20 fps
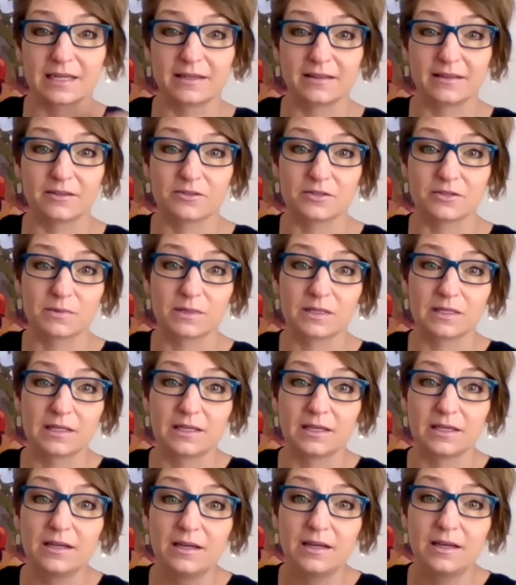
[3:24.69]
There's
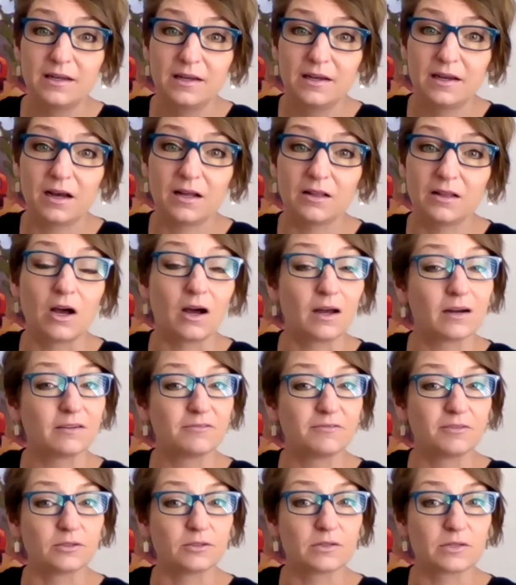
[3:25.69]
really a lot of
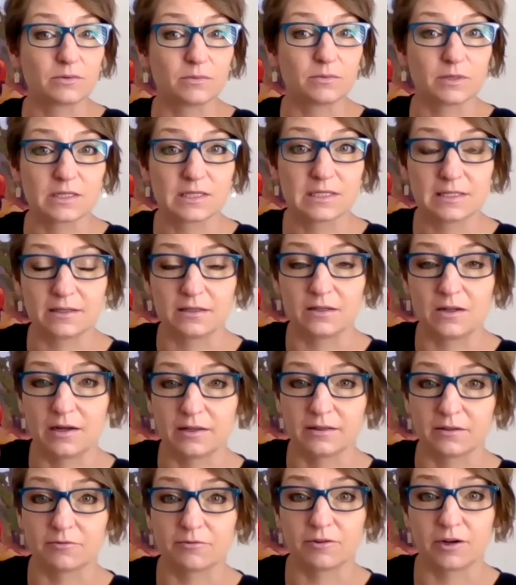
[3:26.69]
folks who are still
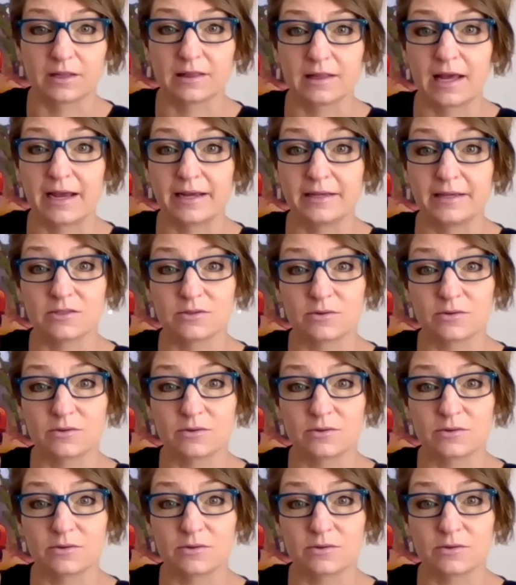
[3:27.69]
on the front lines,